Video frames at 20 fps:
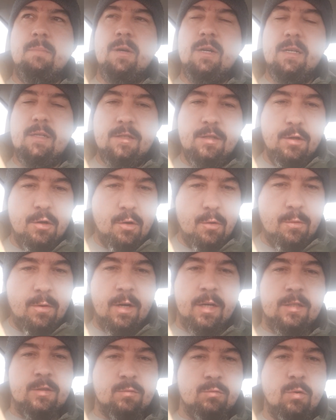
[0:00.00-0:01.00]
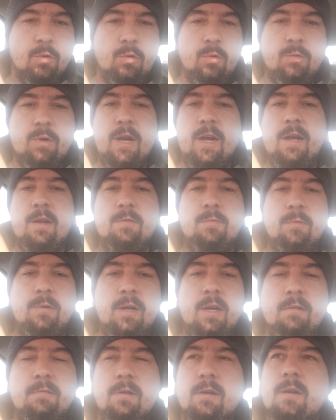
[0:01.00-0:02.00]
but you don't want it to roll around or
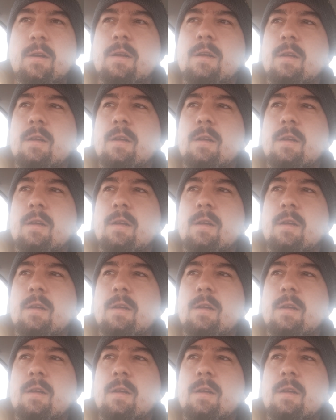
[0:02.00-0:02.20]
whatever.